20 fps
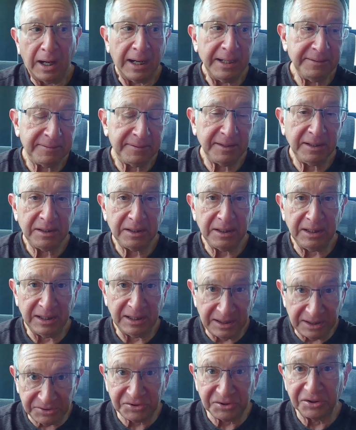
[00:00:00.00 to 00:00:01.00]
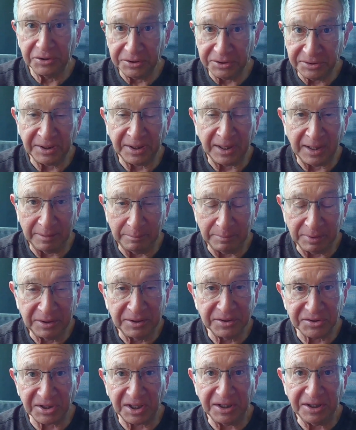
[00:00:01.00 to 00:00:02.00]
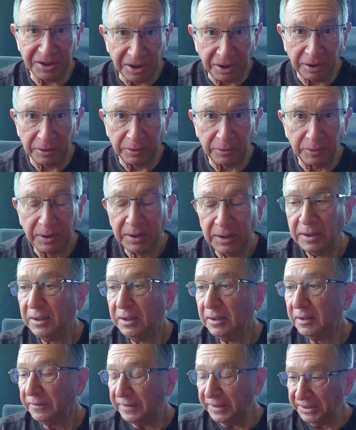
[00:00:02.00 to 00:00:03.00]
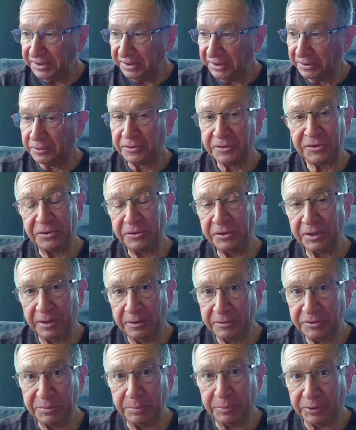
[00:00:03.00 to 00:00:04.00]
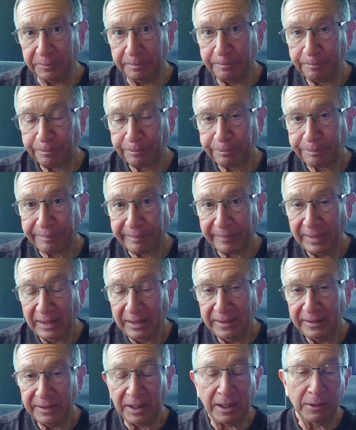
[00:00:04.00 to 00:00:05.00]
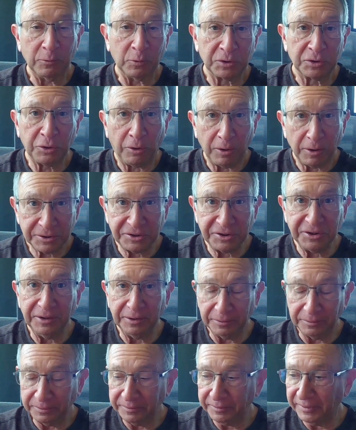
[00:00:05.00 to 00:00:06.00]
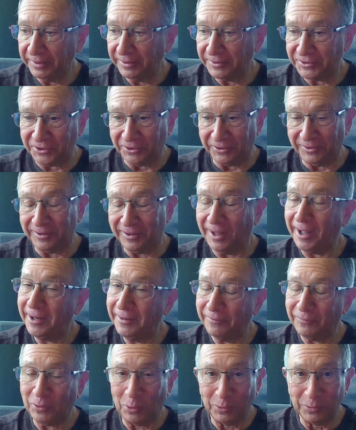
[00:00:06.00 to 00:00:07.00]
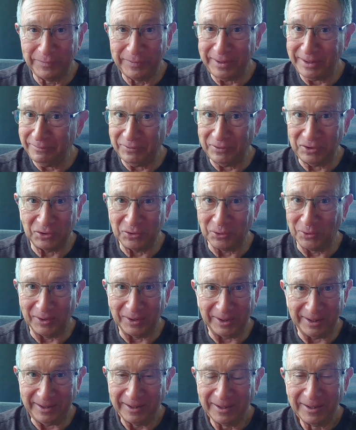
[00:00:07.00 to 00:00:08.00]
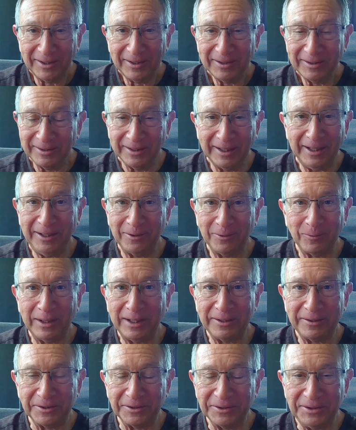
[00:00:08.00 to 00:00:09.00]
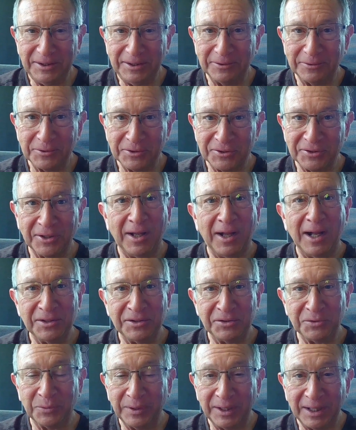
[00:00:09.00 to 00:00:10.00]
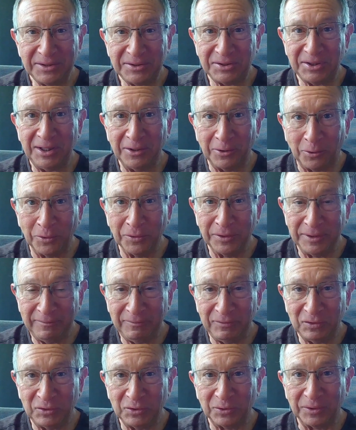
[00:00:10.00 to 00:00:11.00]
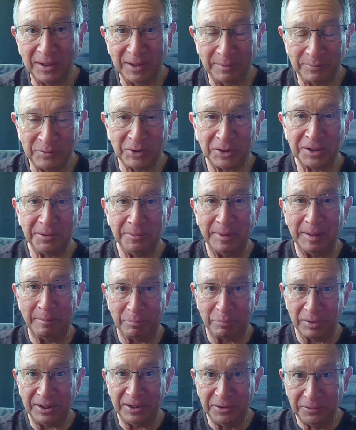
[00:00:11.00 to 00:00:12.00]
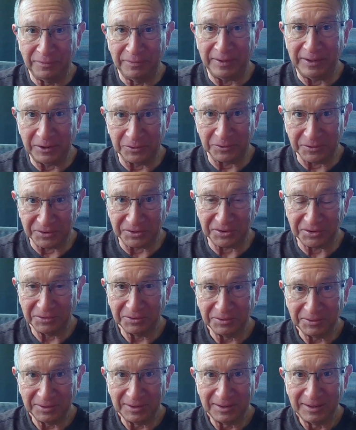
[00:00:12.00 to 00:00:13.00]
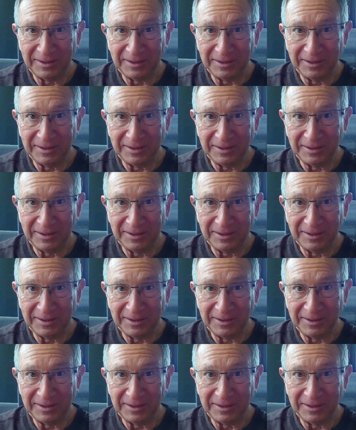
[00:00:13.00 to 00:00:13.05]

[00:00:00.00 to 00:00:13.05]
I think it is a good time because I know that dealers are negotiable. Now, I will caution you, there's a lot of old inventory laying around on dealers' lots. When I say old inventory, I'm talking about brand new vehicles.